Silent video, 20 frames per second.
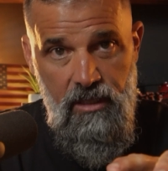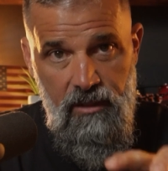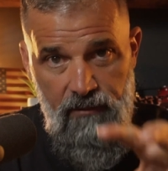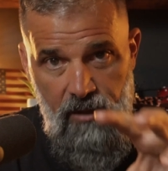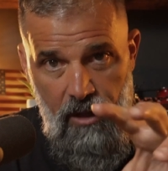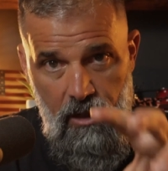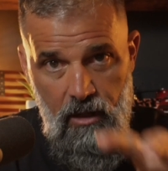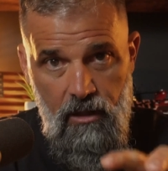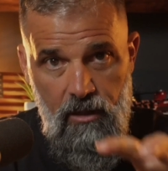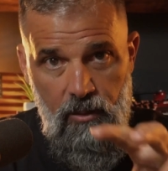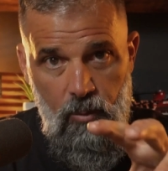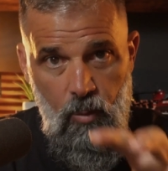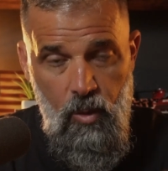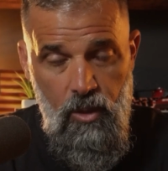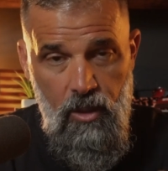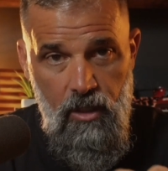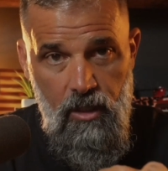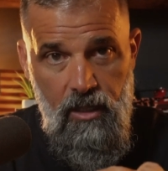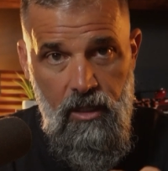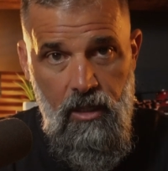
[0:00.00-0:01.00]
of hard
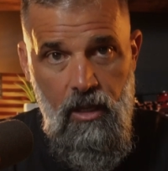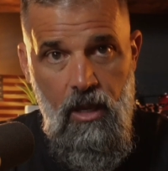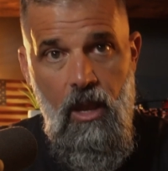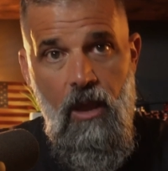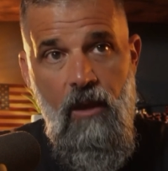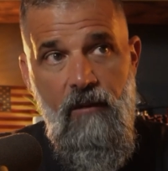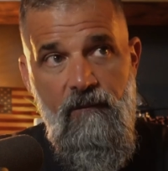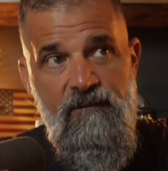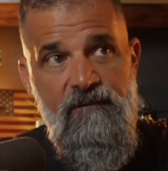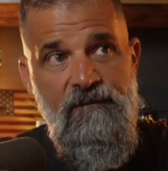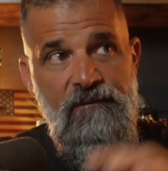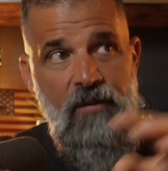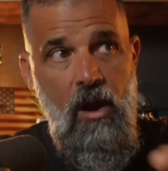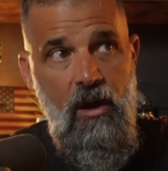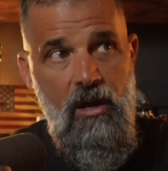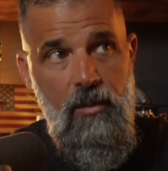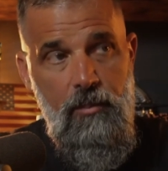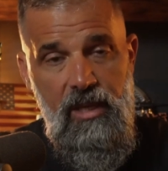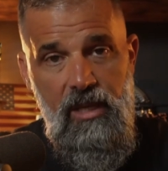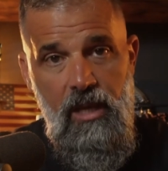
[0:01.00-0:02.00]
work,
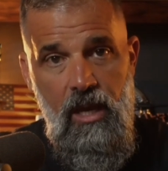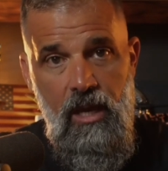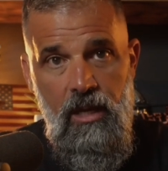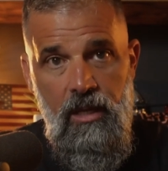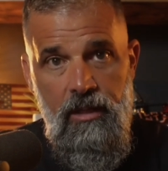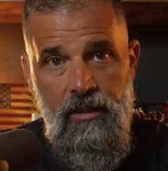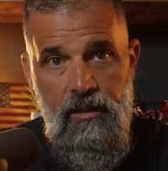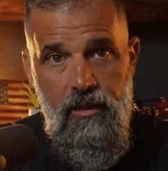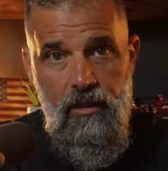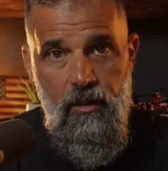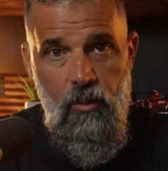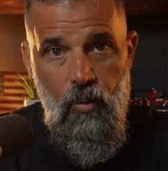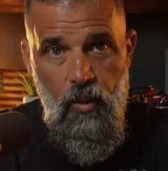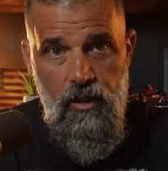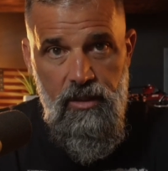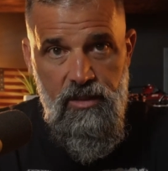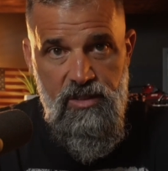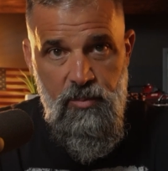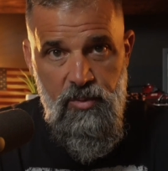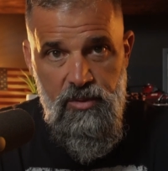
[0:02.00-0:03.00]
far beyond
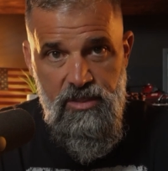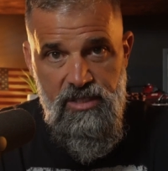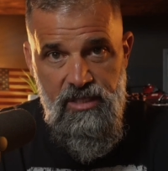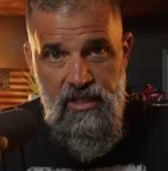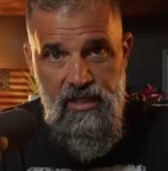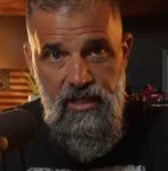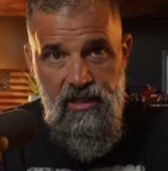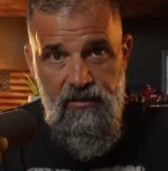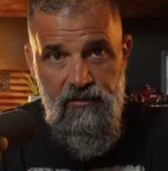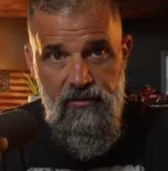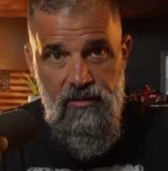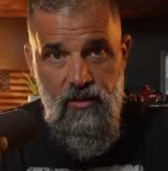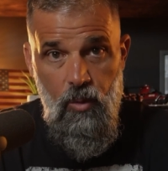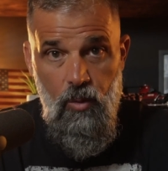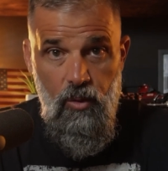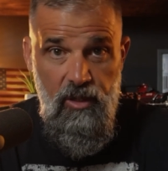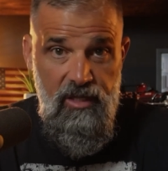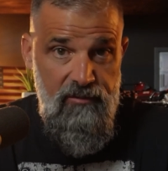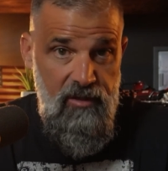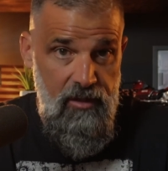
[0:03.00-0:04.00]
what is perceived
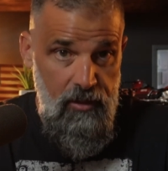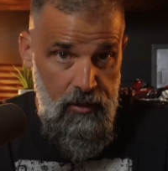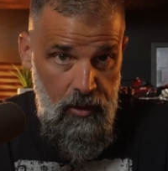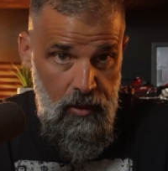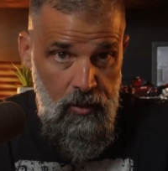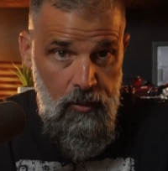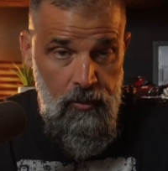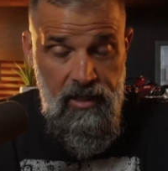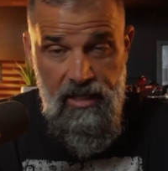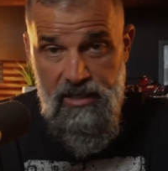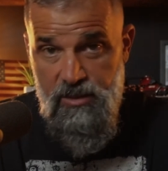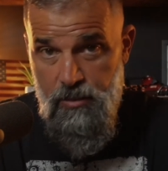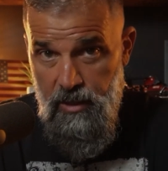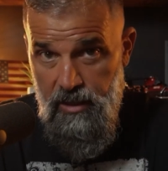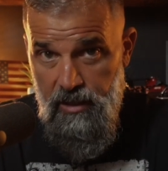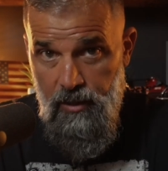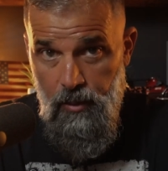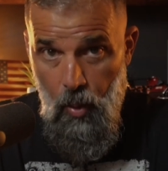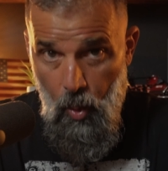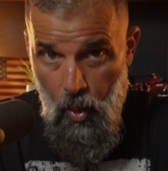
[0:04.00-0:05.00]
or even known as
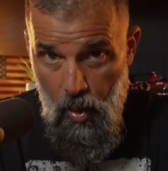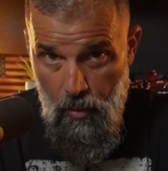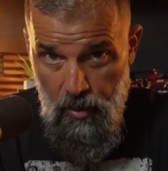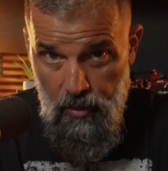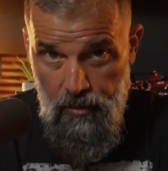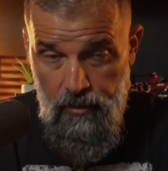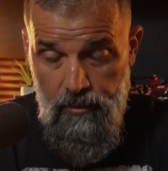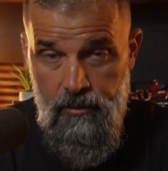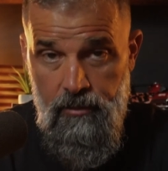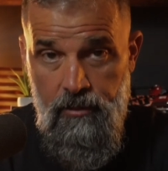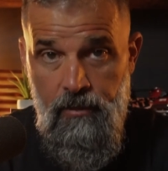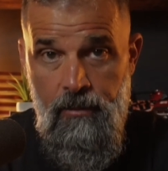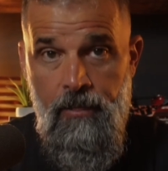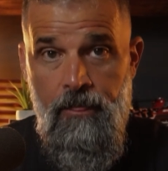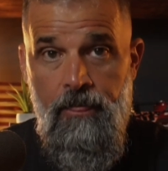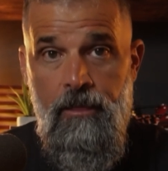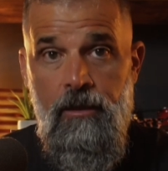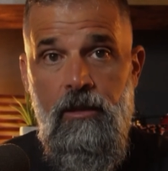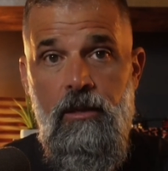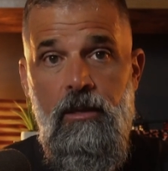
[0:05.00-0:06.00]
being normal.
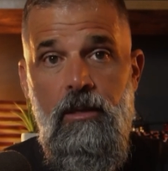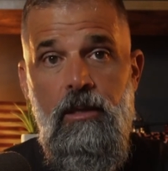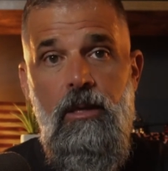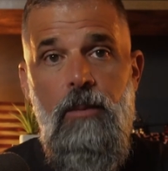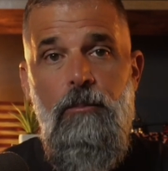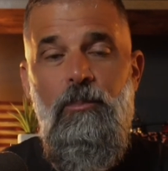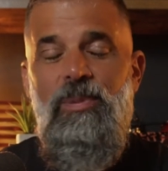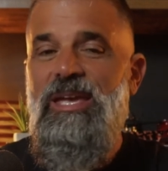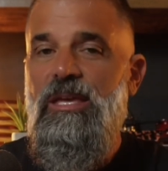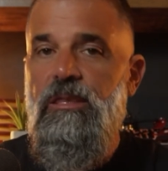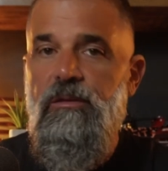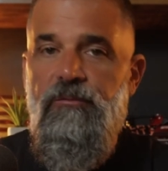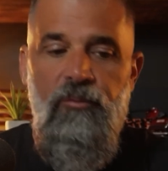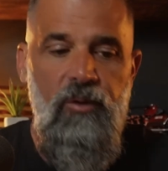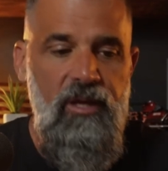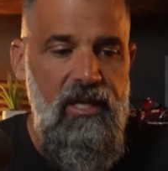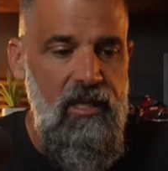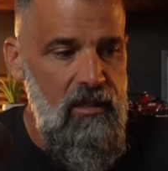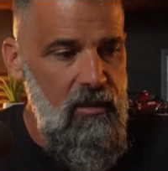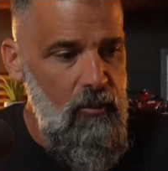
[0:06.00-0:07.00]
Being the
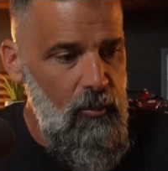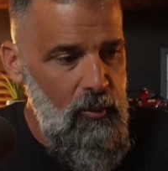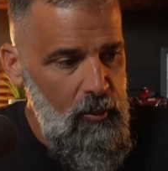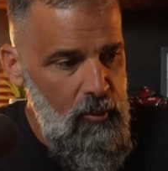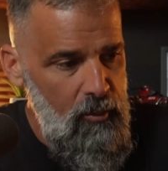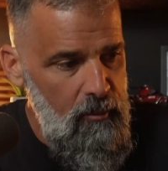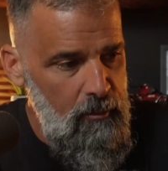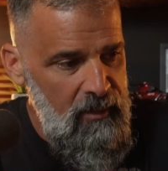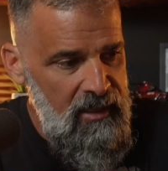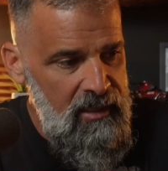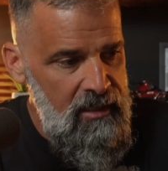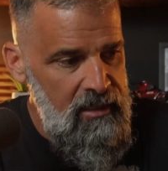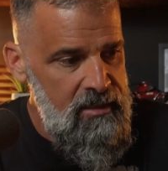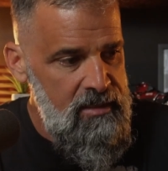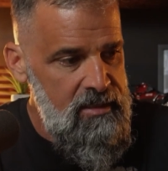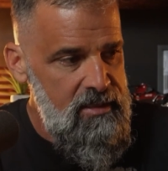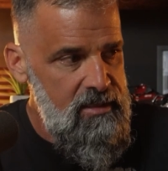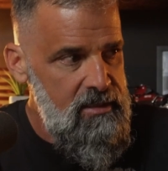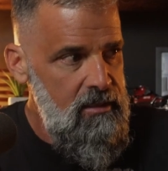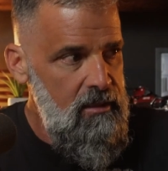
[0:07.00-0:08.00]
freak in the room
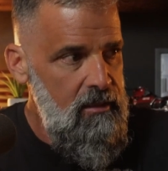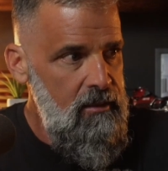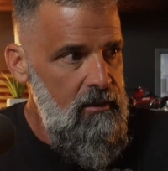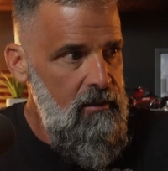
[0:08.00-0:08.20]
means